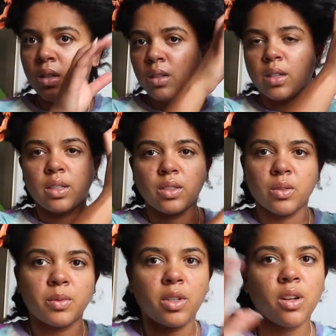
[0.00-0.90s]
Okay, so
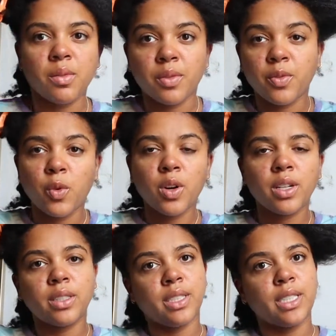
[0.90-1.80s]
I'm starting off with 4
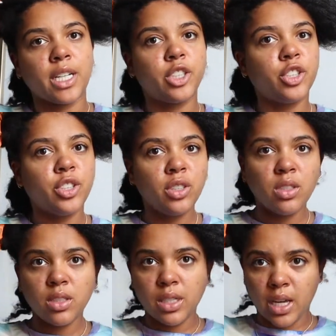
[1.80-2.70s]

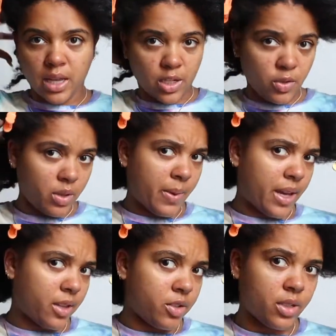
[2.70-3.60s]
sections, and the 2 in the
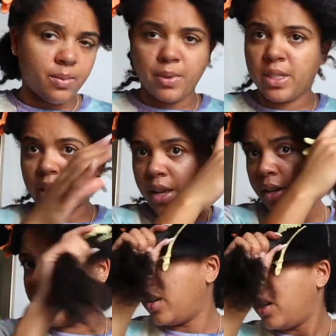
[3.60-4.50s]
back, they're just put together.